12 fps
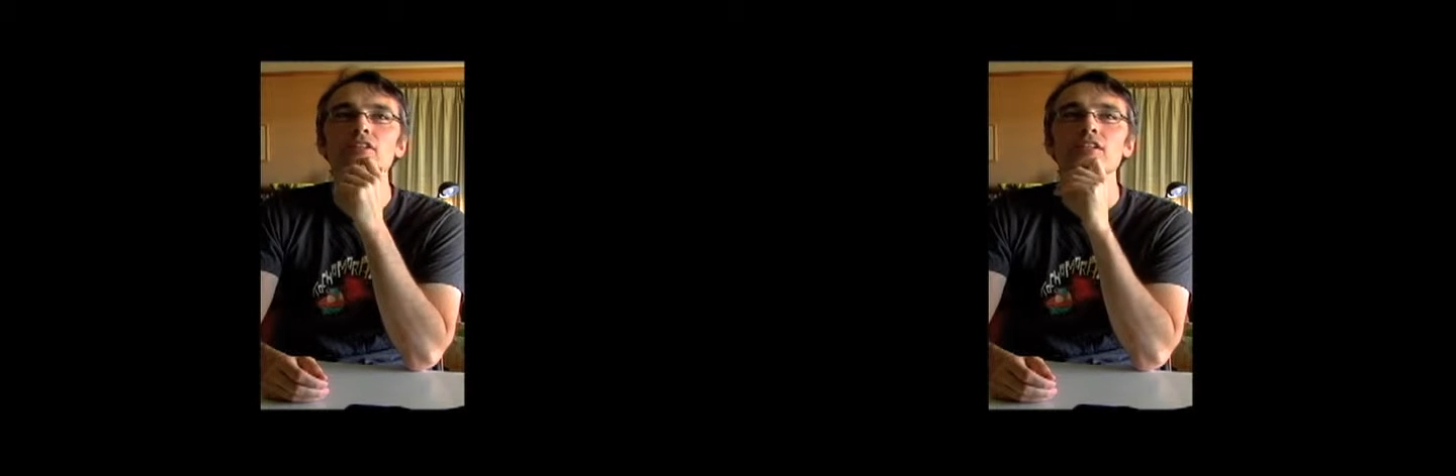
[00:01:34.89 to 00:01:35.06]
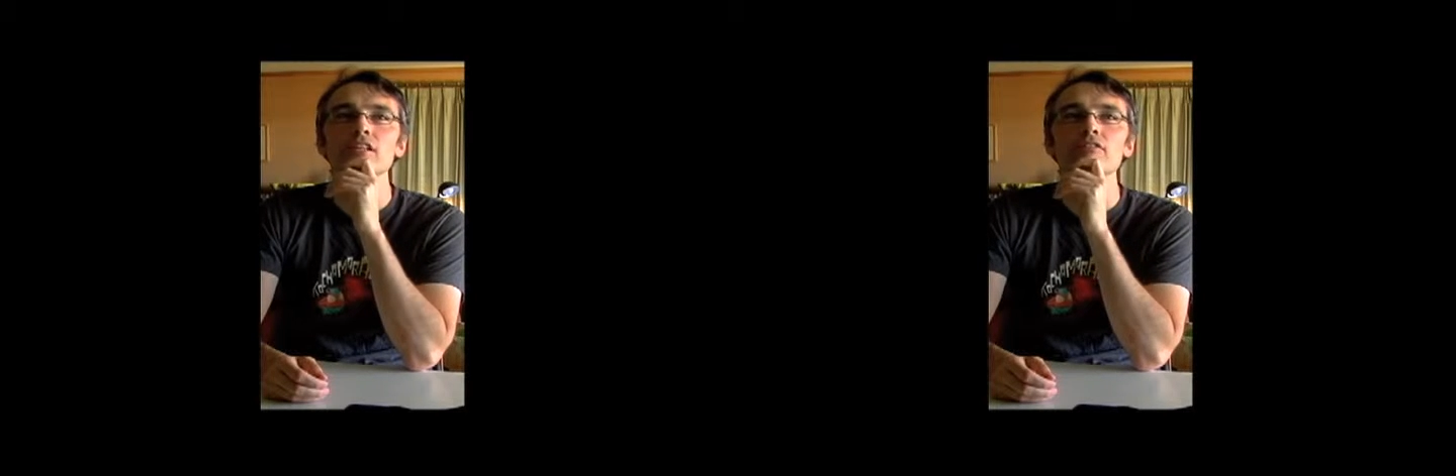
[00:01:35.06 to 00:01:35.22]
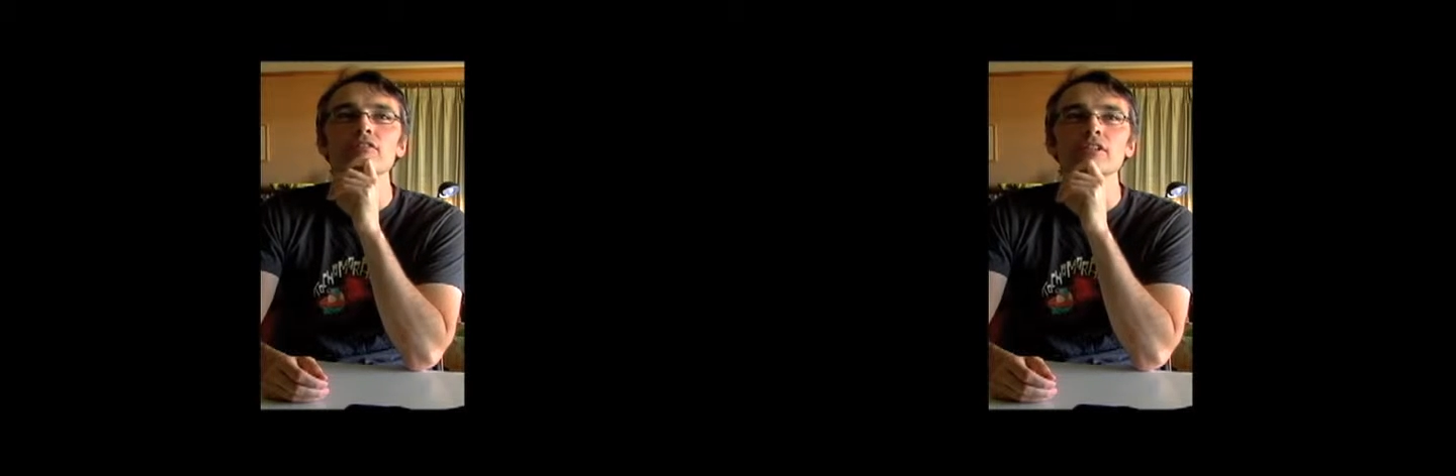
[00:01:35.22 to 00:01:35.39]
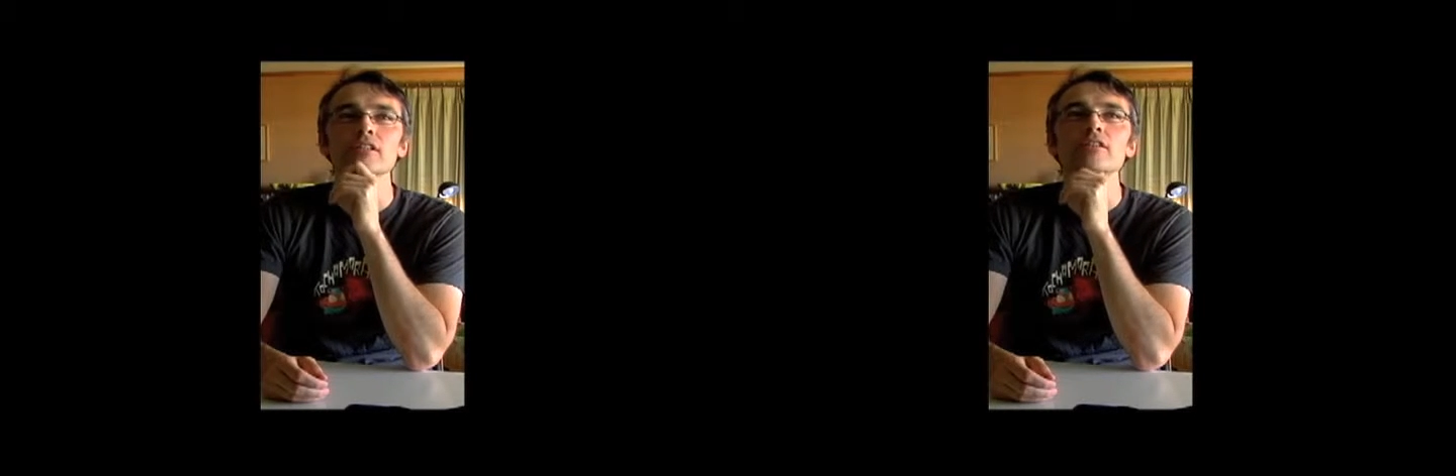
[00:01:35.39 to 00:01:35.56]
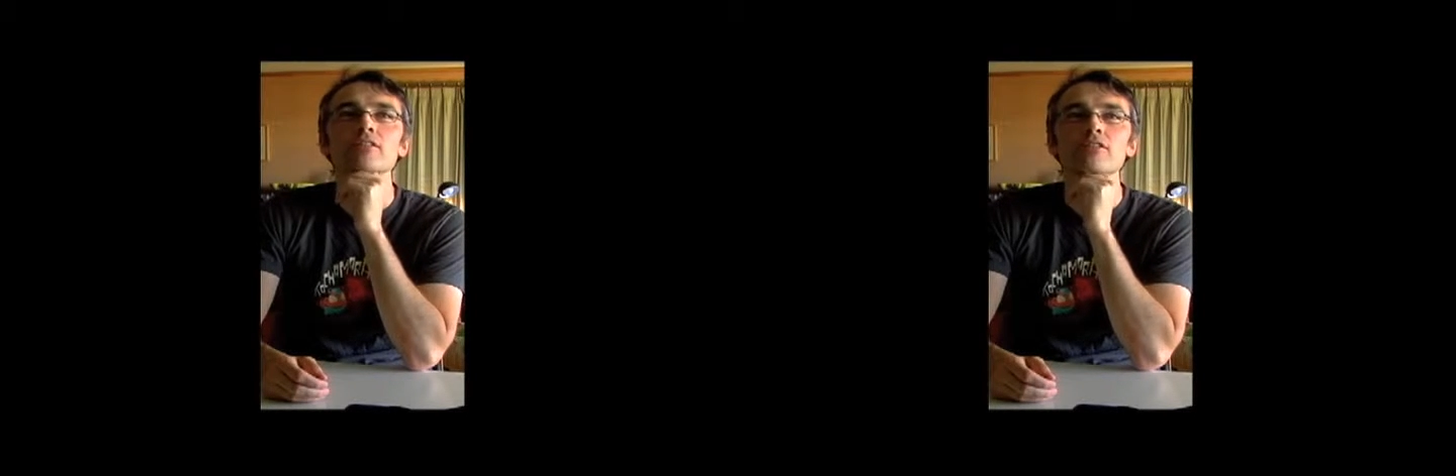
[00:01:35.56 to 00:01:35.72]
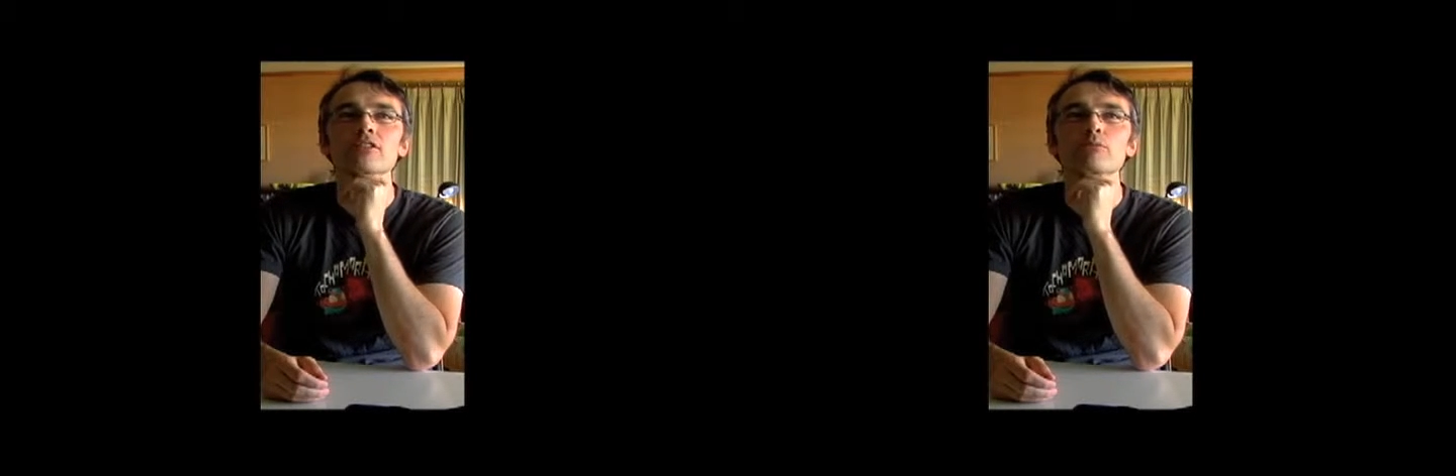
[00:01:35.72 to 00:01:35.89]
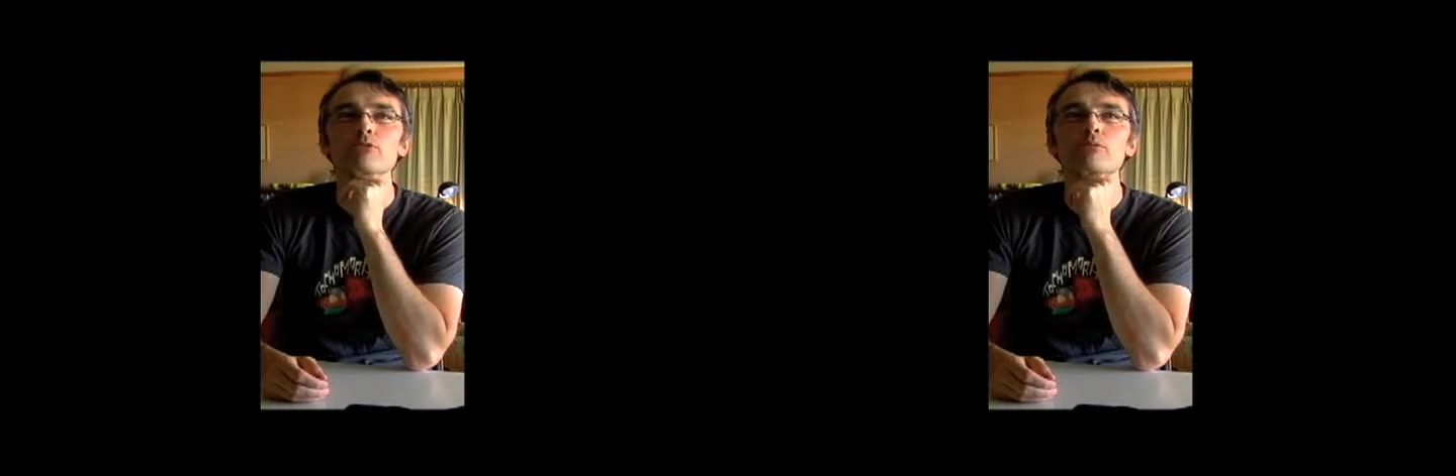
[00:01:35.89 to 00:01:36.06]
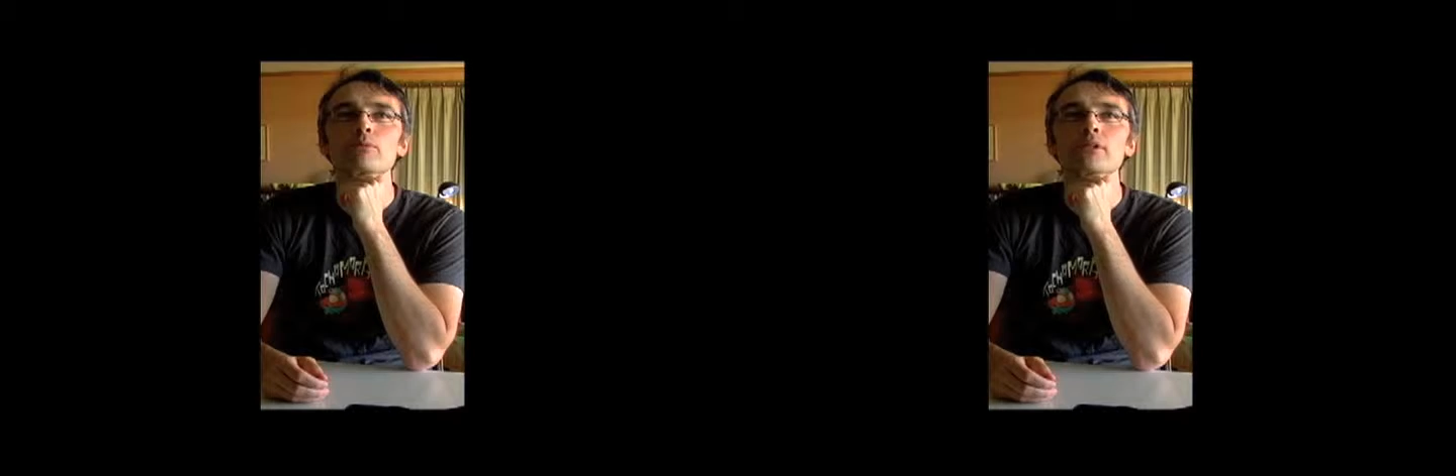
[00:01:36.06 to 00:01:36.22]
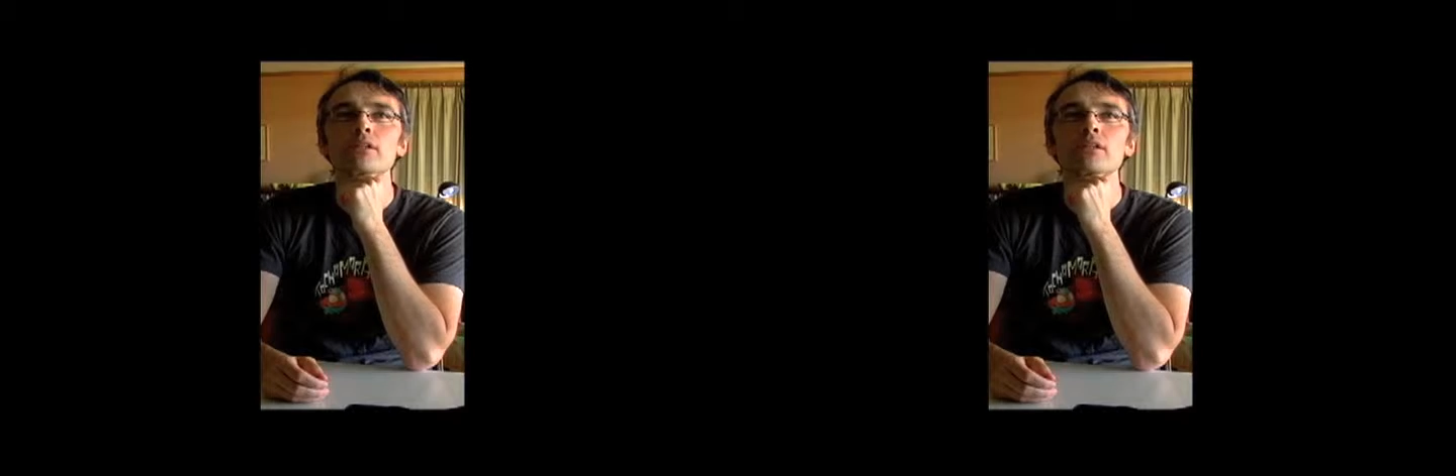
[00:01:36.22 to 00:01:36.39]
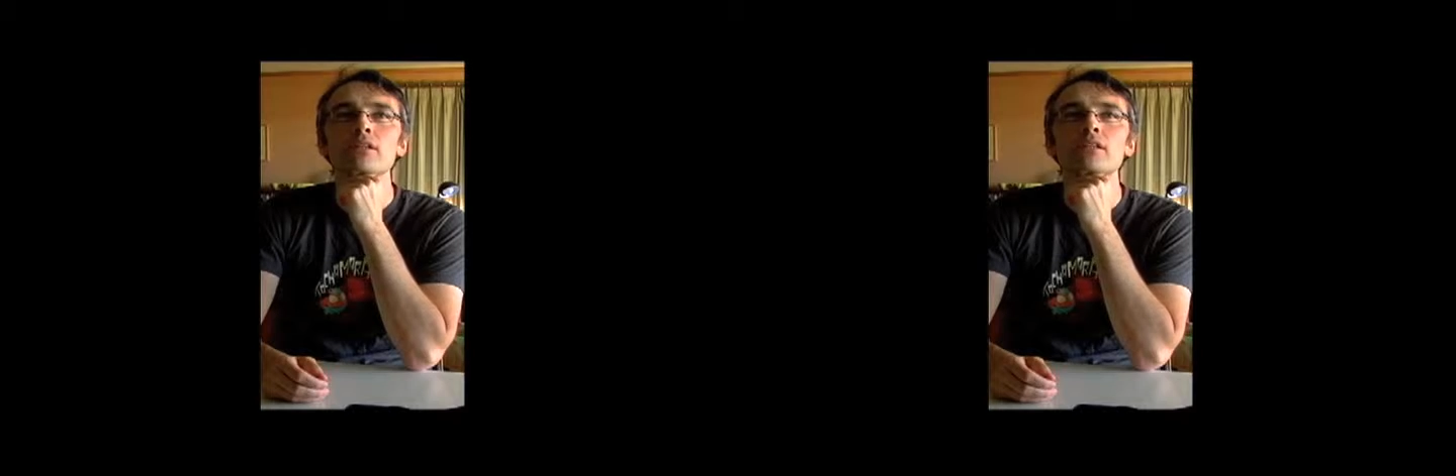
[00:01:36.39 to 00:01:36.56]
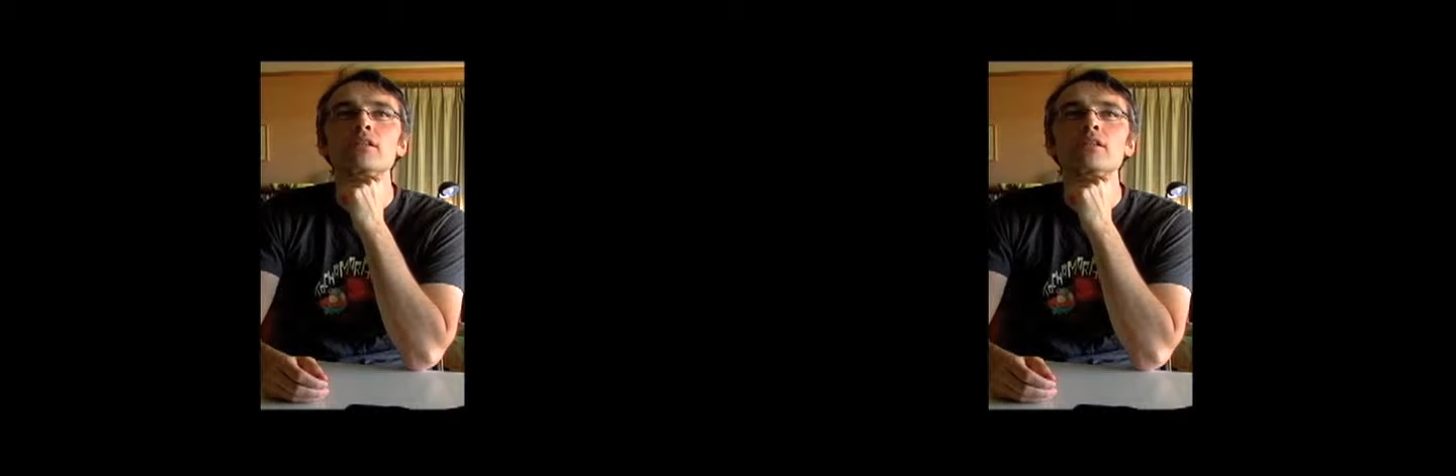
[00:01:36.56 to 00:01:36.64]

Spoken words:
and it definitely seems to be.